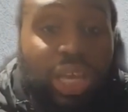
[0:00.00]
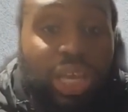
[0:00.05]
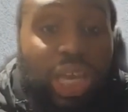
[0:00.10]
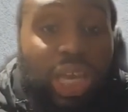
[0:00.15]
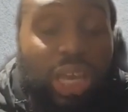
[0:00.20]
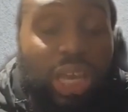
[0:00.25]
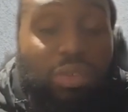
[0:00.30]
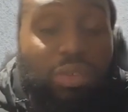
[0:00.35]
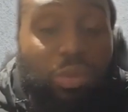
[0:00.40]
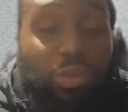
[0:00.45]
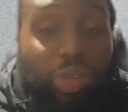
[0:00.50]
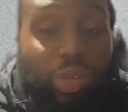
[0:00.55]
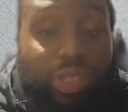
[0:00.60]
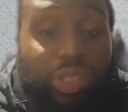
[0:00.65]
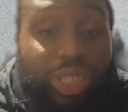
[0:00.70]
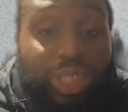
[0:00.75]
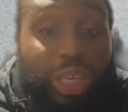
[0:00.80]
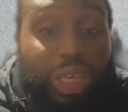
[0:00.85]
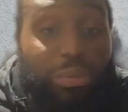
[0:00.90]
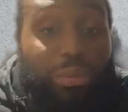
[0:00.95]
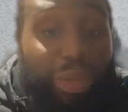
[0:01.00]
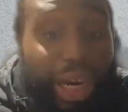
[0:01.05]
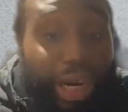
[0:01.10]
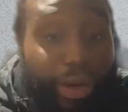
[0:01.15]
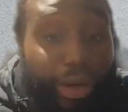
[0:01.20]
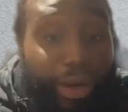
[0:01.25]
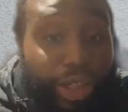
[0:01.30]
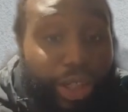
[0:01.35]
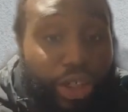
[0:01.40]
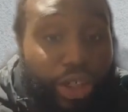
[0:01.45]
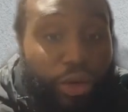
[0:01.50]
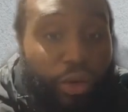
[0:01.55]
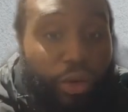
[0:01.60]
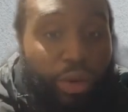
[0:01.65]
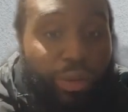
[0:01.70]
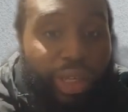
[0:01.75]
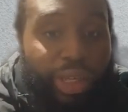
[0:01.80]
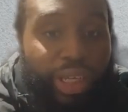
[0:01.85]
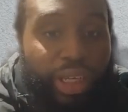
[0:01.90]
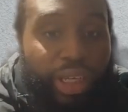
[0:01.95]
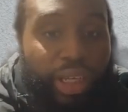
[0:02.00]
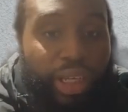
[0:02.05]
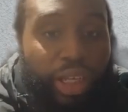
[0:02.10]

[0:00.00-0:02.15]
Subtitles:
if he wants to get married to the woman.